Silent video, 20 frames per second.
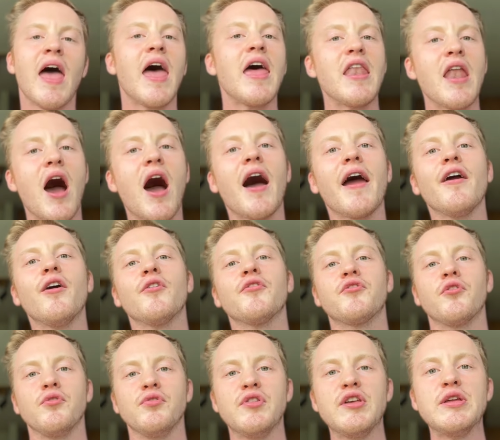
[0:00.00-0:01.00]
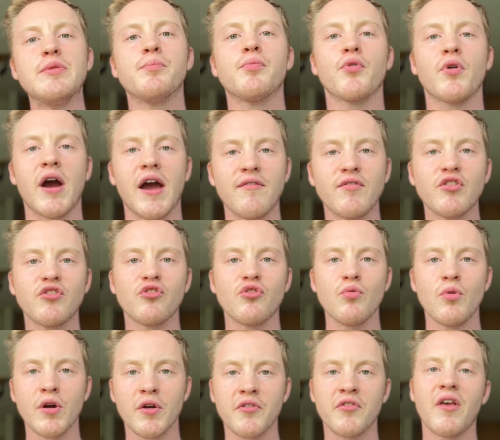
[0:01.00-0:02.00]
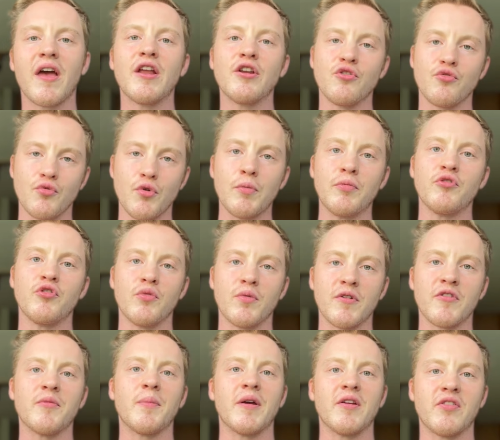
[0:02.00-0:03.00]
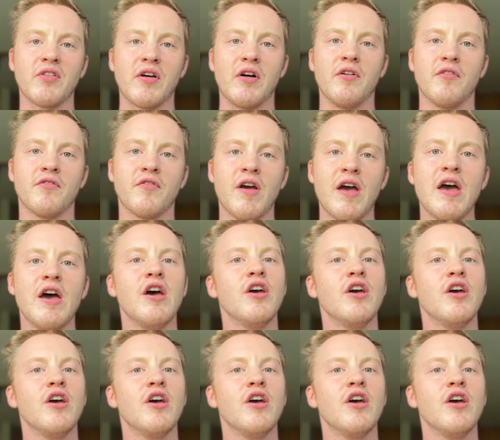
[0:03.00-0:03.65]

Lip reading: and I also lead private tours and group tours myself.